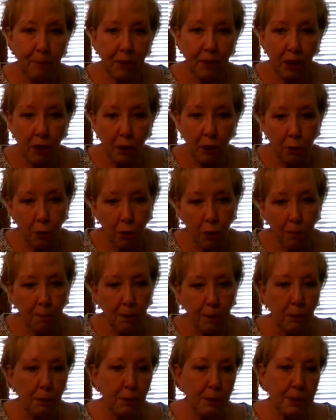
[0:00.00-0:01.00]
the
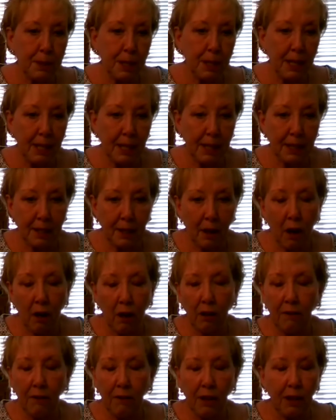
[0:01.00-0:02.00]
hormones and all
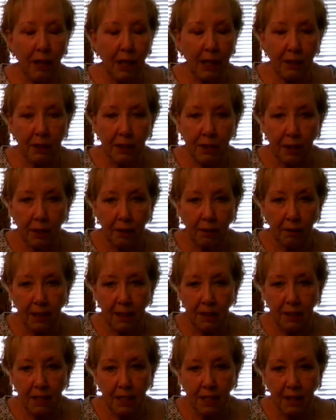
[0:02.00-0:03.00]
of the things that are
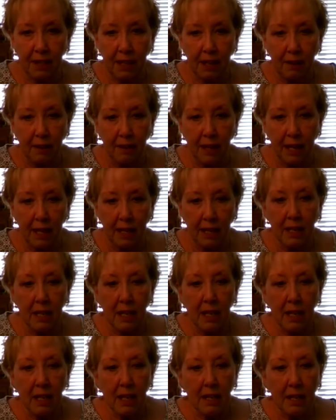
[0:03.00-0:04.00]
listed there that
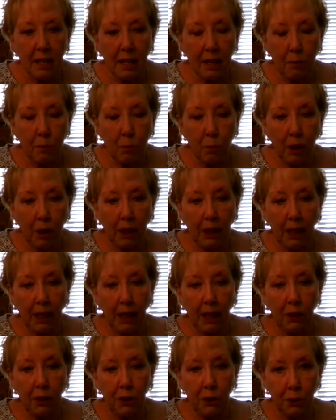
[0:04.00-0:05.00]
that
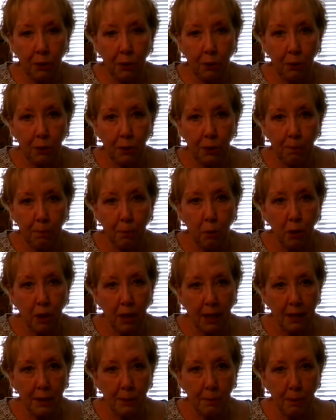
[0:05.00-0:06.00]
really do support
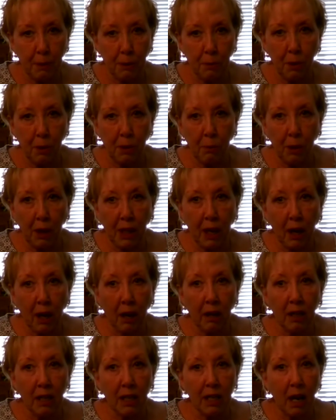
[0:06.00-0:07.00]
us. But when we
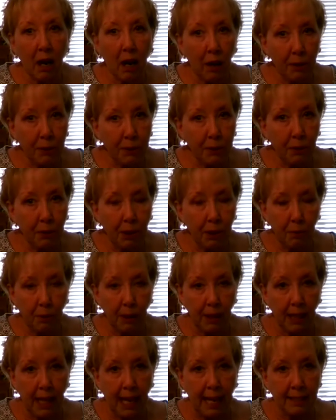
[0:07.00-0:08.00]
are also in
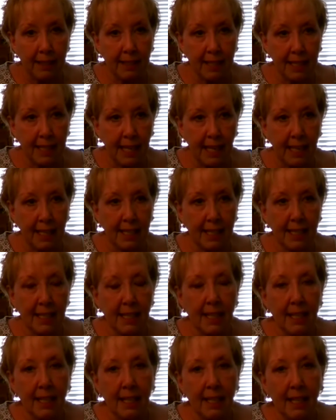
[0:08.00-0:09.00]
relaxed state,
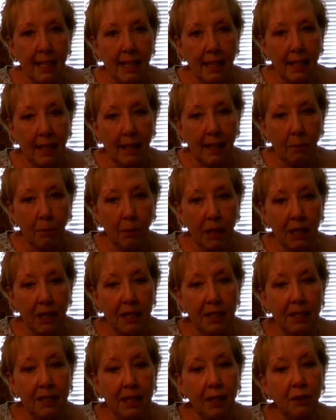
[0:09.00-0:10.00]
in the
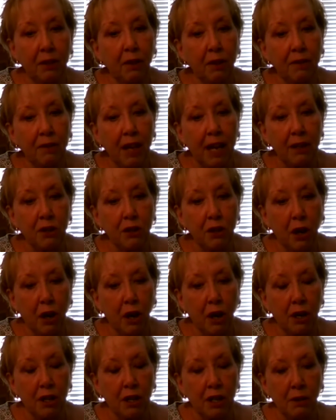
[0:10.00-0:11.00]
center of that
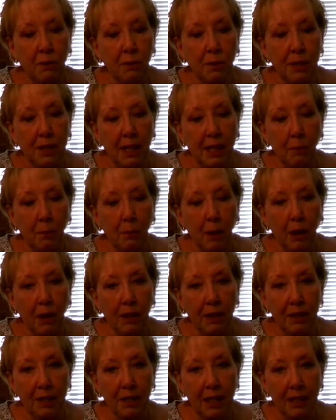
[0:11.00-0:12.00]
chart, you see where
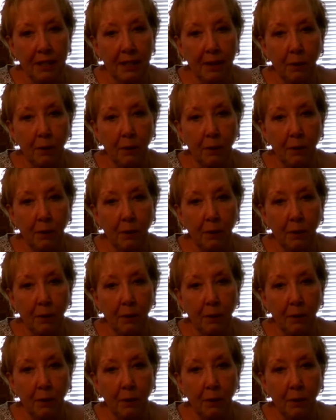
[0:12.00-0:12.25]
it says it